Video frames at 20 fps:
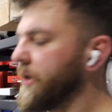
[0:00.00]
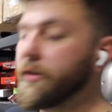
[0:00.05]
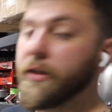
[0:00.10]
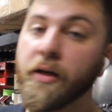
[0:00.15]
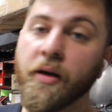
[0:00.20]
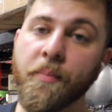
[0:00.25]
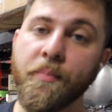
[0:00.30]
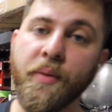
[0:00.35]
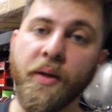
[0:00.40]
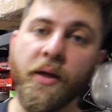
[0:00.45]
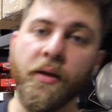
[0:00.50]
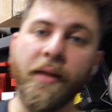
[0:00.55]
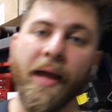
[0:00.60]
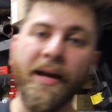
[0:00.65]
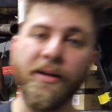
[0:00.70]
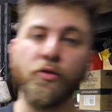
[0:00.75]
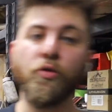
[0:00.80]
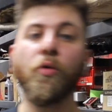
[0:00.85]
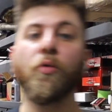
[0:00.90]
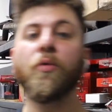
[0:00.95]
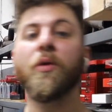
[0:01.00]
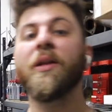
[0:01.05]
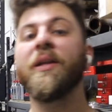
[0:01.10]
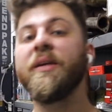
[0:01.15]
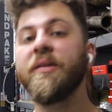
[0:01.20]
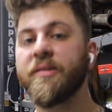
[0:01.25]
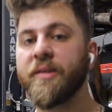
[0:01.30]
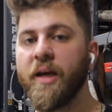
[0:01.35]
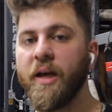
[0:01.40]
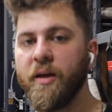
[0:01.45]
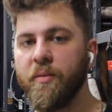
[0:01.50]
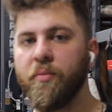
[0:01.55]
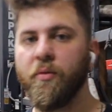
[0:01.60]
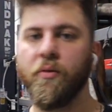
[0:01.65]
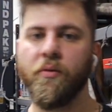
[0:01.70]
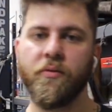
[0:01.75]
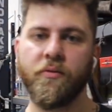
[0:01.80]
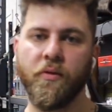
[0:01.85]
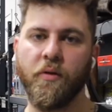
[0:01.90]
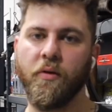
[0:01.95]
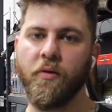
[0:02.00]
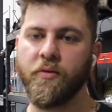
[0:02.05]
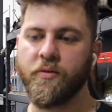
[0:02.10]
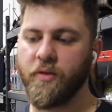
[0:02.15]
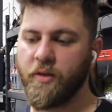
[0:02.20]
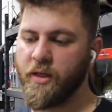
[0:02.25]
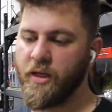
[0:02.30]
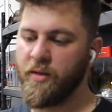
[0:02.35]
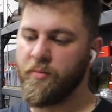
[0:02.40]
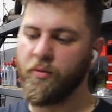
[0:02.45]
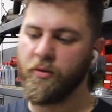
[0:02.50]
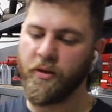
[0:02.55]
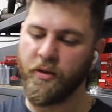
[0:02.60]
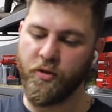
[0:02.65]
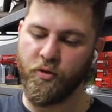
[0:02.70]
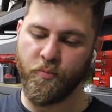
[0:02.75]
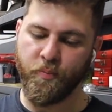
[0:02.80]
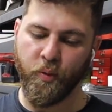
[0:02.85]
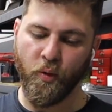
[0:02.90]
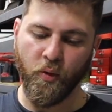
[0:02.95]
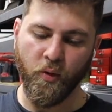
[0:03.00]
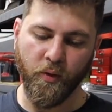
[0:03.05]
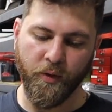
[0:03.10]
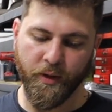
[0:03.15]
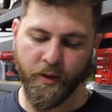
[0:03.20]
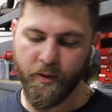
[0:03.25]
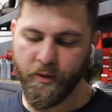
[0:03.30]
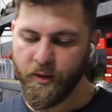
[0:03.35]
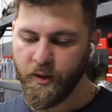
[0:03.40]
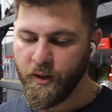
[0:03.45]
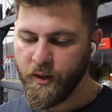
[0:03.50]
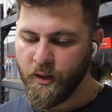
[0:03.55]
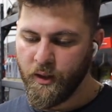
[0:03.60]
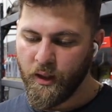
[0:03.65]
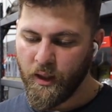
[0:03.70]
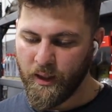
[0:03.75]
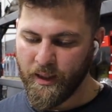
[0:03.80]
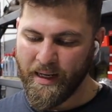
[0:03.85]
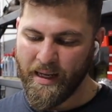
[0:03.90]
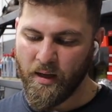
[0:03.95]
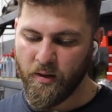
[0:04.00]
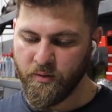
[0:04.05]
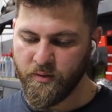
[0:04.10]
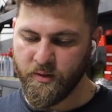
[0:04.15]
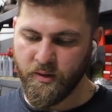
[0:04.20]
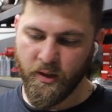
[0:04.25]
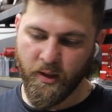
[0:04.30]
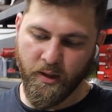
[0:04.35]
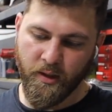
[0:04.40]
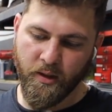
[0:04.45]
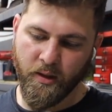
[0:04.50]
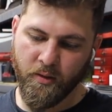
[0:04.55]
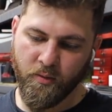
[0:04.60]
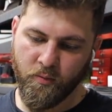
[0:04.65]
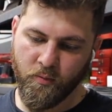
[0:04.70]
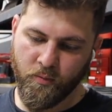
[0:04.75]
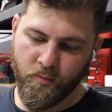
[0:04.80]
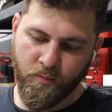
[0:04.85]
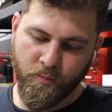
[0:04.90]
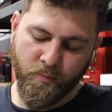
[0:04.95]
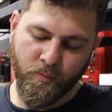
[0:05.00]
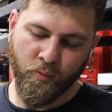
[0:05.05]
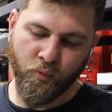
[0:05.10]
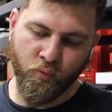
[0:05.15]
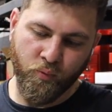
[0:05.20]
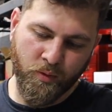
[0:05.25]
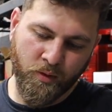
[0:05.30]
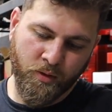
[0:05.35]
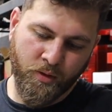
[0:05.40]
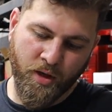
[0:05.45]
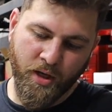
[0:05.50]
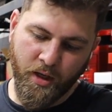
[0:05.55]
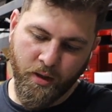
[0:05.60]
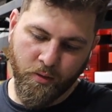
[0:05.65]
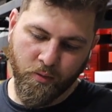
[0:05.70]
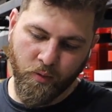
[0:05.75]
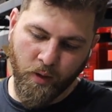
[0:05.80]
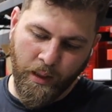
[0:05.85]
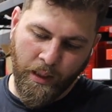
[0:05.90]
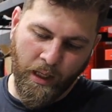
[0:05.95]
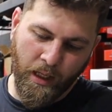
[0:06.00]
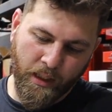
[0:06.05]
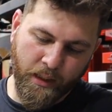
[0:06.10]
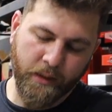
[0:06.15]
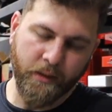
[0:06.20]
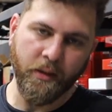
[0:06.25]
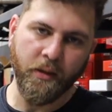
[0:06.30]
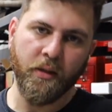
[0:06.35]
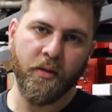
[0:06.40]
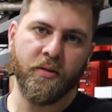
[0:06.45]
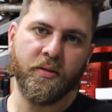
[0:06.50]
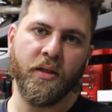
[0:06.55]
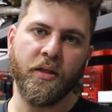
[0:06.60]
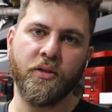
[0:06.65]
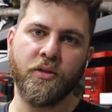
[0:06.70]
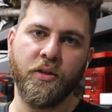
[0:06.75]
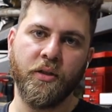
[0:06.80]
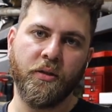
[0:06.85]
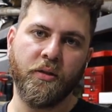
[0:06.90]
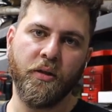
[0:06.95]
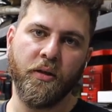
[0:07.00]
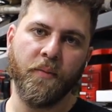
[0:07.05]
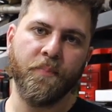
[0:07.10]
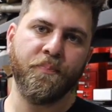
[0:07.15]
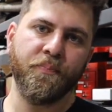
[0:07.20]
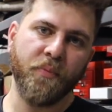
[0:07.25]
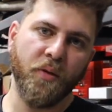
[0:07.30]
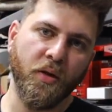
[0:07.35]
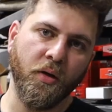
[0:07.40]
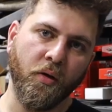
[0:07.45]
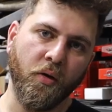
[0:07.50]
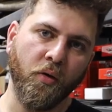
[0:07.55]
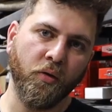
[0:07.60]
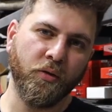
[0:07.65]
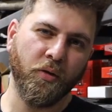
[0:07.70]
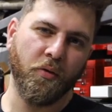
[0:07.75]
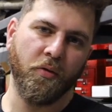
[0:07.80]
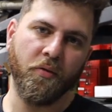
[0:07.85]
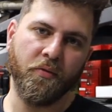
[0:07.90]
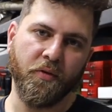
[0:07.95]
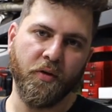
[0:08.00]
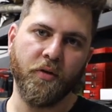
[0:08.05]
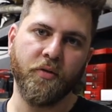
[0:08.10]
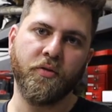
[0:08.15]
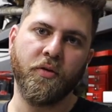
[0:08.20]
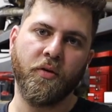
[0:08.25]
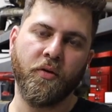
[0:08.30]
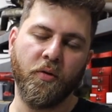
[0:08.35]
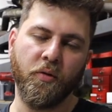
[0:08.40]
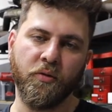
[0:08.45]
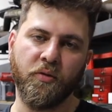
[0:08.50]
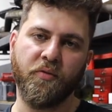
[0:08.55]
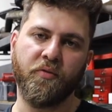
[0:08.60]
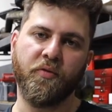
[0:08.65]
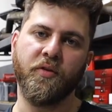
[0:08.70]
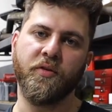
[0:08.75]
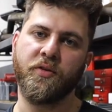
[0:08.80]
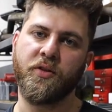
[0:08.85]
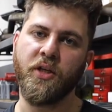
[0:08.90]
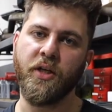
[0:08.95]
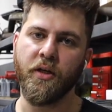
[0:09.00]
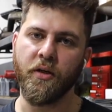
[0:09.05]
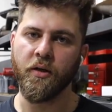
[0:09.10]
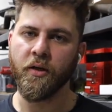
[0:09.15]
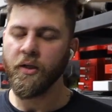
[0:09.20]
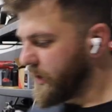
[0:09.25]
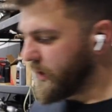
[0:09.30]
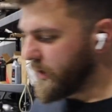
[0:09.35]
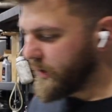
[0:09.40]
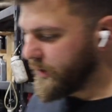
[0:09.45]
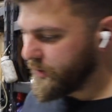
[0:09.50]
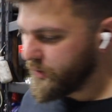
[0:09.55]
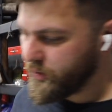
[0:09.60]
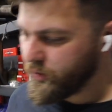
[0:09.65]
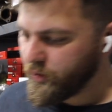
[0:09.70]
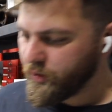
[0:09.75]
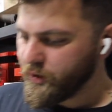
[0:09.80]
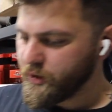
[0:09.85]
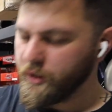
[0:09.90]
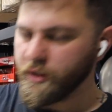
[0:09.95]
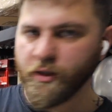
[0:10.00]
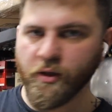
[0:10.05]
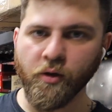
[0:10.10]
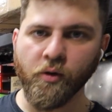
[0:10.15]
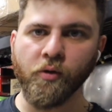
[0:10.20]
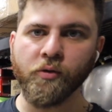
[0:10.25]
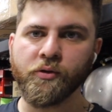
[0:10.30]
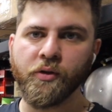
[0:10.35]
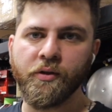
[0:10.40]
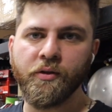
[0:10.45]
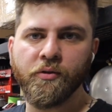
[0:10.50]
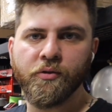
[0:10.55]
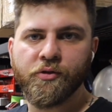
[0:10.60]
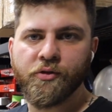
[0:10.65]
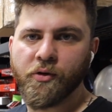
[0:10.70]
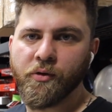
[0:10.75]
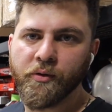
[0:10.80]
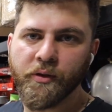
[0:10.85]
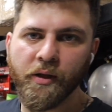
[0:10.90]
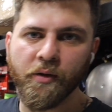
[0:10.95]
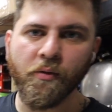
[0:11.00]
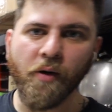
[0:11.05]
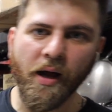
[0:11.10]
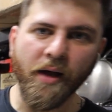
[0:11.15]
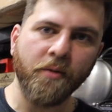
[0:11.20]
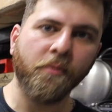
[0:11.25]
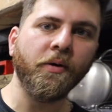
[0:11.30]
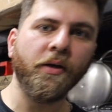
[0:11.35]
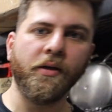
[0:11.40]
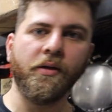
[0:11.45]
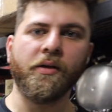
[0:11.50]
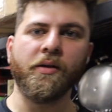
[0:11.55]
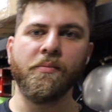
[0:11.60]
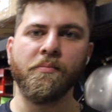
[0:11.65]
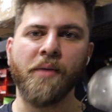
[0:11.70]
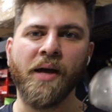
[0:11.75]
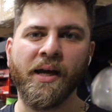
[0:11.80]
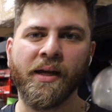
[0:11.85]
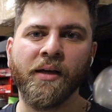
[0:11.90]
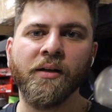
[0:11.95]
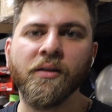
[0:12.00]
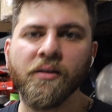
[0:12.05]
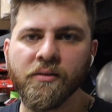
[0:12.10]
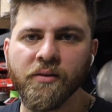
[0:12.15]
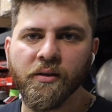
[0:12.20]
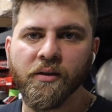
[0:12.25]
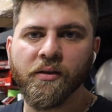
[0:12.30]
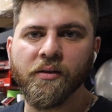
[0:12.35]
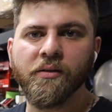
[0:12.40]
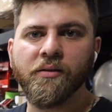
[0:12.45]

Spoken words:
ended up being the actual release cable. So it's a cable that you pull and it allows the gear reluctor essentially to, you know, go into reverse or go into first gear. You know, you can go into neutral and then right away you can bang it into